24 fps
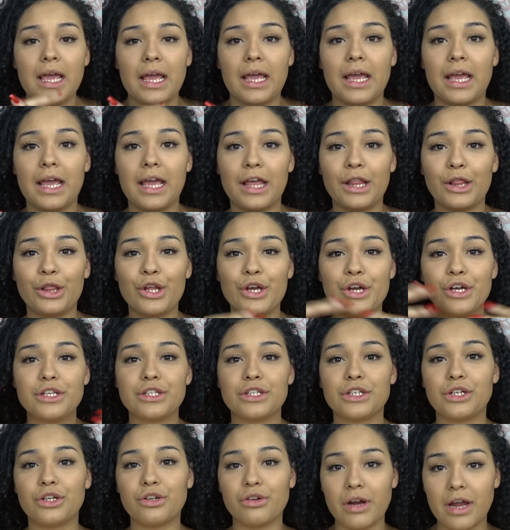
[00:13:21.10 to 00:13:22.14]
It
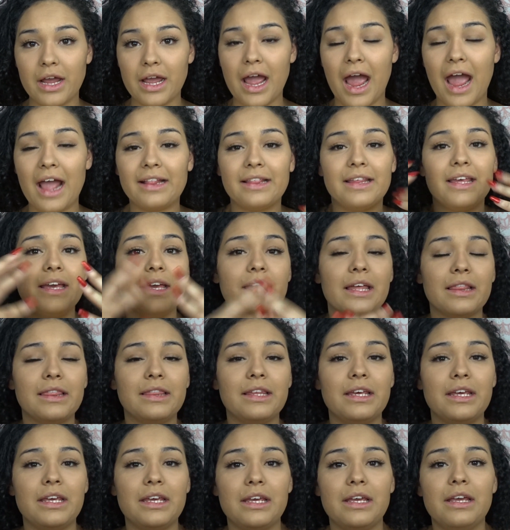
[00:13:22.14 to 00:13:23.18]
looks great. I think
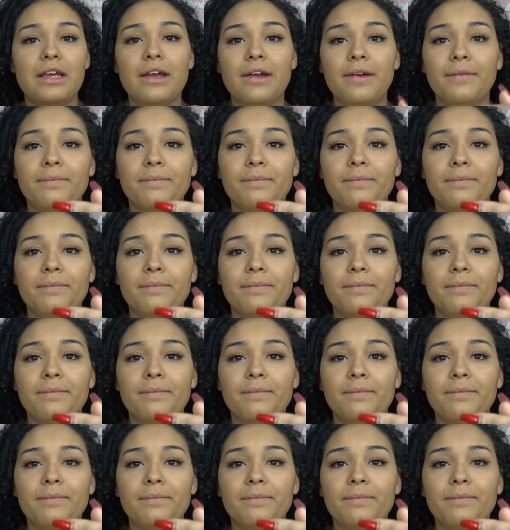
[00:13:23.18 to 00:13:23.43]
the